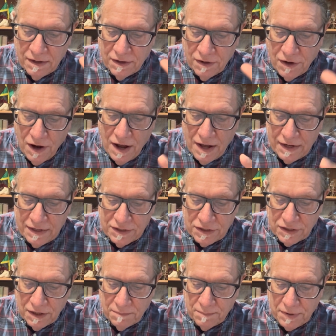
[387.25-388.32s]
God
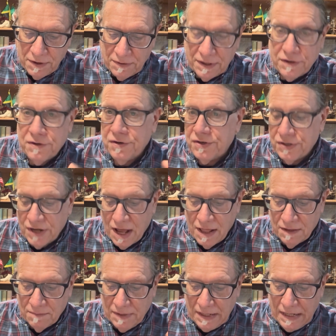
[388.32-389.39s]
is appearing to
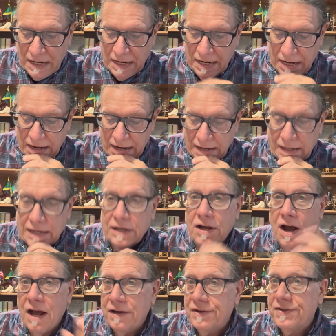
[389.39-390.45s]
Solomon. And
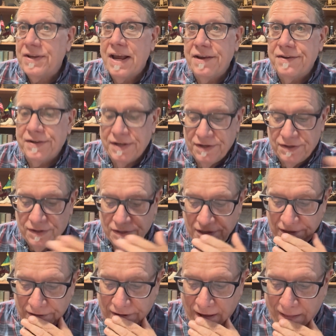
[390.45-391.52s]
God says this to
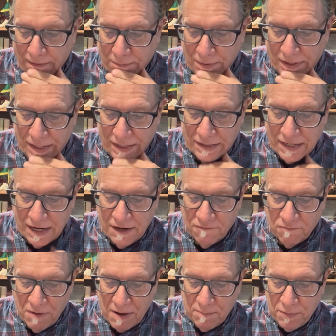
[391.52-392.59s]
Solomon. He said, if
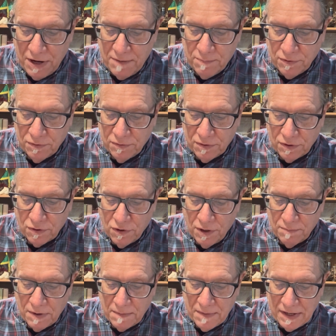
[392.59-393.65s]
my people who are called
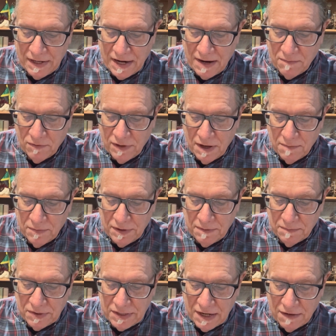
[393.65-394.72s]
by my name will humble
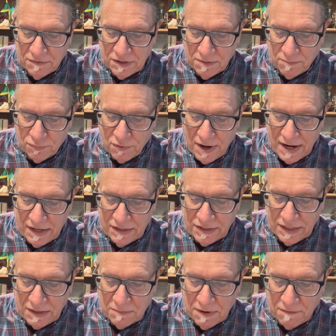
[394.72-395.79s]
themselves and pray and
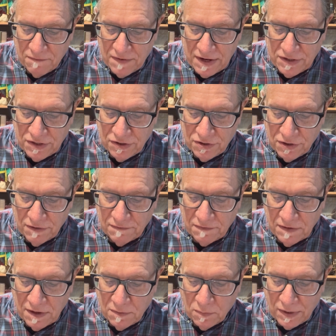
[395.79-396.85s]
seek my face and turn from
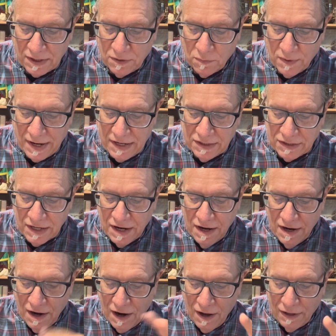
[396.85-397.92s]
their wicked ways,
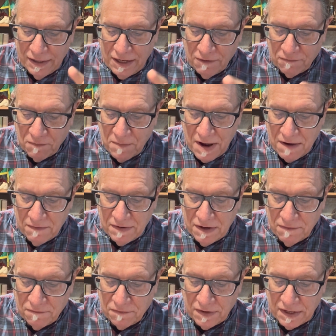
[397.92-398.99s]
I'll hear from heaven
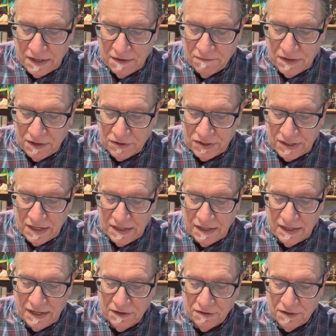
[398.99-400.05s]
and forgive their sin and
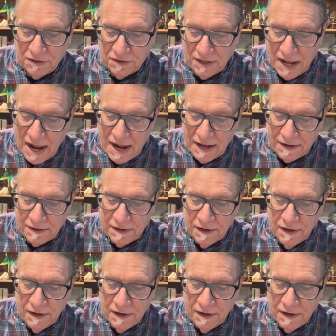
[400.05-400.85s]
heal their land.